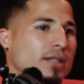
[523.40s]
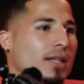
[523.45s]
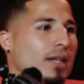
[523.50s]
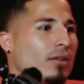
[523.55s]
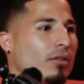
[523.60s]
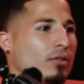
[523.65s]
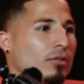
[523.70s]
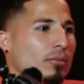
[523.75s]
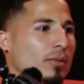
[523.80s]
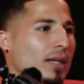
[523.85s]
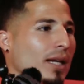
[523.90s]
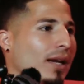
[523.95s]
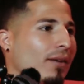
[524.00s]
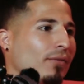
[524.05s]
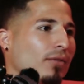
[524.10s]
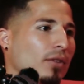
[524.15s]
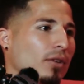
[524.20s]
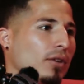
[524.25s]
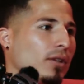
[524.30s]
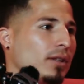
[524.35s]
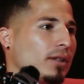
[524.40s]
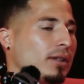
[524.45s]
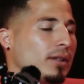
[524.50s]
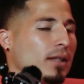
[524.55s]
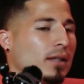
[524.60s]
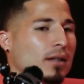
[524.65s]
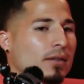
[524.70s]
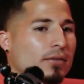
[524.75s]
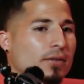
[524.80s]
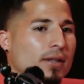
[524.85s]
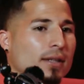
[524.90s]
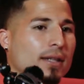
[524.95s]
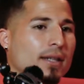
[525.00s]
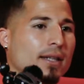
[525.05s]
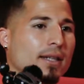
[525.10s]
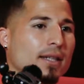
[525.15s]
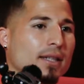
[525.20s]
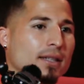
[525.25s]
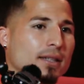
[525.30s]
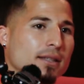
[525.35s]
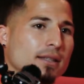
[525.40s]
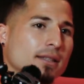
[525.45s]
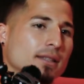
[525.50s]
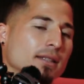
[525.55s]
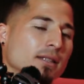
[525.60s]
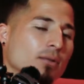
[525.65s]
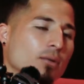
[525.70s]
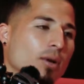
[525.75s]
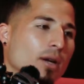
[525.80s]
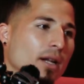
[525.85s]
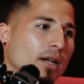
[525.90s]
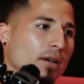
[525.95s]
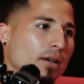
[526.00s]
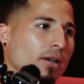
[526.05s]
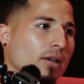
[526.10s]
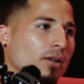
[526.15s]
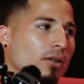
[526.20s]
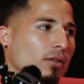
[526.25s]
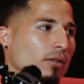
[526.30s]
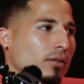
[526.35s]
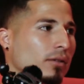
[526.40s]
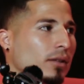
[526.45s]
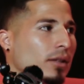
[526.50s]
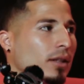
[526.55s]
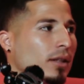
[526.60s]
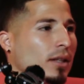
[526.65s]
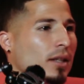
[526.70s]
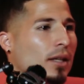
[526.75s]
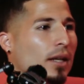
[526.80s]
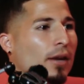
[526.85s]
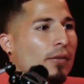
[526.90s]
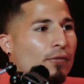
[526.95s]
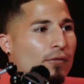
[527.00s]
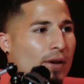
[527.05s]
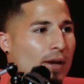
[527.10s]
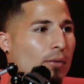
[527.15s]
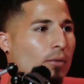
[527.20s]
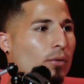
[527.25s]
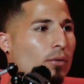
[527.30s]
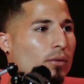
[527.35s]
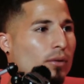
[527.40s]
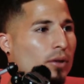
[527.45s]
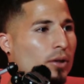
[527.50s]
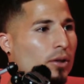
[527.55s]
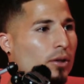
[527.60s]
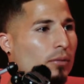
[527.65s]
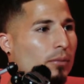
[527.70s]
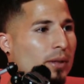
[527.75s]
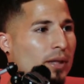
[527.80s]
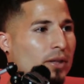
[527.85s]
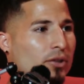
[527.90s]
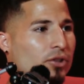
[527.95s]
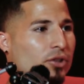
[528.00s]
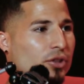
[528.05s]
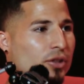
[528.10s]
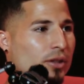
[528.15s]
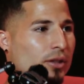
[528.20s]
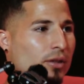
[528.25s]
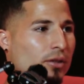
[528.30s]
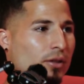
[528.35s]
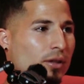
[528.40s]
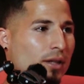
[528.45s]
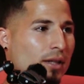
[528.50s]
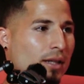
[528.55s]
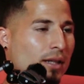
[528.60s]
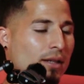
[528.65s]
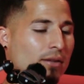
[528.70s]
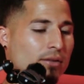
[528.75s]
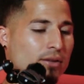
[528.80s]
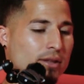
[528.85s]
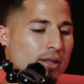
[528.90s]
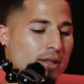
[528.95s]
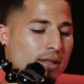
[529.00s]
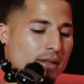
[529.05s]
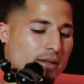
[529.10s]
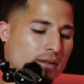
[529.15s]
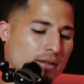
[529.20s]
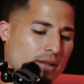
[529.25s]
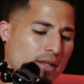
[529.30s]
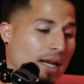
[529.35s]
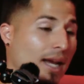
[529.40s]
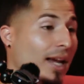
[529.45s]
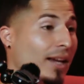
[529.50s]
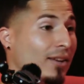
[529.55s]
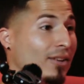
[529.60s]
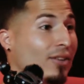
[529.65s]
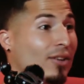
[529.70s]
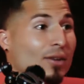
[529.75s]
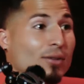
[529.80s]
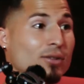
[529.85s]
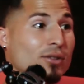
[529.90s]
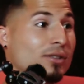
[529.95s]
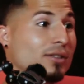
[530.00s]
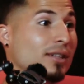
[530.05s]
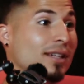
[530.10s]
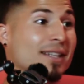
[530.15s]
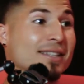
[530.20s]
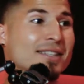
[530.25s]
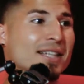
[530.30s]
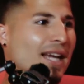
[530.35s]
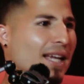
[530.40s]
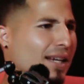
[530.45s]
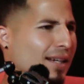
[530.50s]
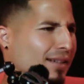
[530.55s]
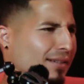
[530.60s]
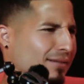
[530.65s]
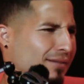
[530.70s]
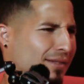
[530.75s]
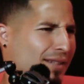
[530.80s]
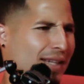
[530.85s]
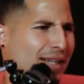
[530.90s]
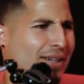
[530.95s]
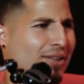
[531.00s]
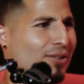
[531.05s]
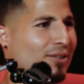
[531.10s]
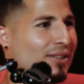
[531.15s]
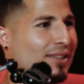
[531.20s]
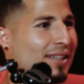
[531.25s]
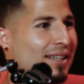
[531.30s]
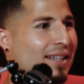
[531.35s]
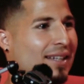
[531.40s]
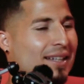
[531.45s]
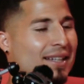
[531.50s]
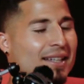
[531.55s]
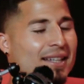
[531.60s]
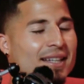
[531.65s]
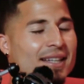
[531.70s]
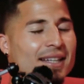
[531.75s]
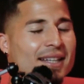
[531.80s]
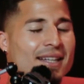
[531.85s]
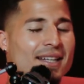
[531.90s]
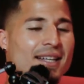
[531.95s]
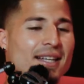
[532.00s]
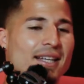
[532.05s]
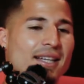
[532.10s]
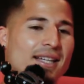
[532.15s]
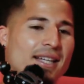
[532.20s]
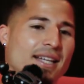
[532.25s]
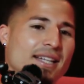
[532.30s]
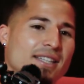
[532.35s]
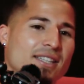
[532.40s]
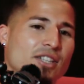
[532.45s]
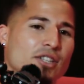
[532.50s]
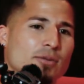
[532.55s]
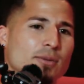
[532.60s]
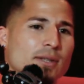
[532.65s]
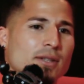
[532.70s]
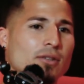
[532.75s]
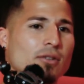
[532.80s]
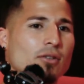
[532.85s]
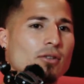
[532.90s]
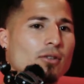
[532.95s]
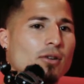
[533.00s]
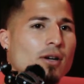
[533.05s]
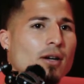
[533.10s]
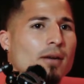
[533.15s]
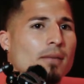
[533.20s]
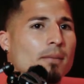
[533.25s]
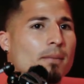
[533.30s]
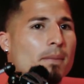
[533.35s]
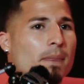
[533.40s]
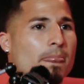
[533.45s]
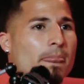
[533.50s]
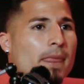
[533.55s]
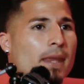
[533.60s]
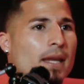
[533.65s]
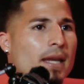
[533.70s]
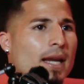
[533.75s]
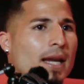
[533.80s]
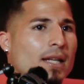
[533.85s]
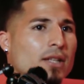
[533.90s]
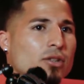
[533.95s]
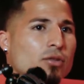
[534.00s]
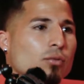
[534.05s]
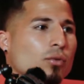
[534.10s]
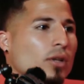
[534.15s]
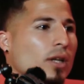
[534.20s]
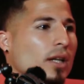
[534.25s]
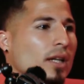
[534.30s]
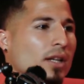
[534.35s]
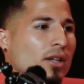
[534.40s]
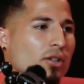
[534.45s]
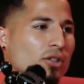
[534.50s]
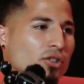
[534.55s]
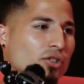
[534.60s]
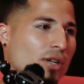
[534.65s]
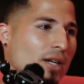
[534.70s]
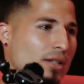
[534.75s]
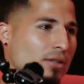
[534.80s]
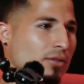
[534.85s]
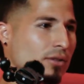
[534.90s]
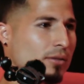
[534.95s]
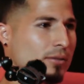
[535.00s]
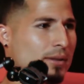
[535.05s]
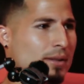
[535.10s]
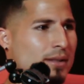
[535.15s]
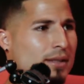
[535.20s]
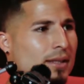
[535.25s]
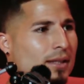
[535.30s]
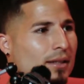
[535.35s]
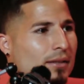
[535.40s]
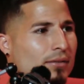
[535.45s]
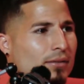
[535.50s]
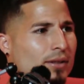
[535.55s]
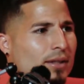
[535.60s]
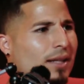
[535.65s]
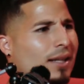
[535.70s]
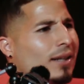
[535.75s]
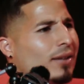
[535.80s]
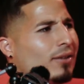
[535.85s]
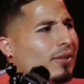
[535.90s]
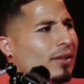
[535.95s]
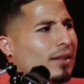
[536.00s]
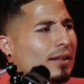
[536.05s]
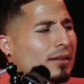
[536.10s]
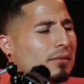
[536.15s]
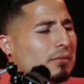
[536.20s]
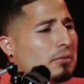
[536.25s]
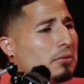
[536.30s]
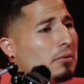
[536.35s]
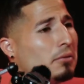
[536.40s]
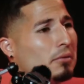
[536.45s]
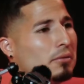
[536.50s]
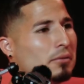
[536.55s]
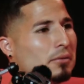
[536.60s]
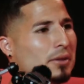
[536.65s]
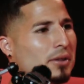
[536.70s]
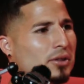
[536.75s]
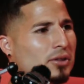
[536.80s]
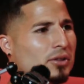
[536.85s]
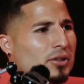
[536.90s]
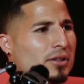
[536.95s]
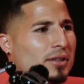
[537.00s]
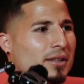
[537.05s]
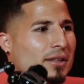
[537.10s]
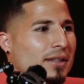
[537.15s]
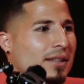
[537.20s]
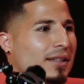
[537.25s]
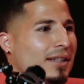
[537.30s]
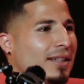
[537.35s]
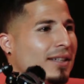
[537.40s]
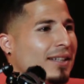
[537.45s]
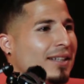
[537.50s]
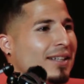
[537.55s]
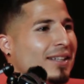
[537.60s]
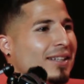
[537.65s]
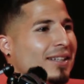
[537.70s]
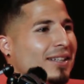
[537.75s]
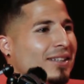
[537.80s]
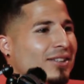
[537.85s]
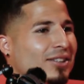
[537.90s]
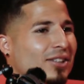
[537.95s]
out to me after and stuff, and then he wanted to know if I would be interested in going, and I was like, yeah, I was excited. I didn't know what the heck. Then he tells me, yeah, so we're going to need your transcripts and stuff. And I go like, cool, interesting. So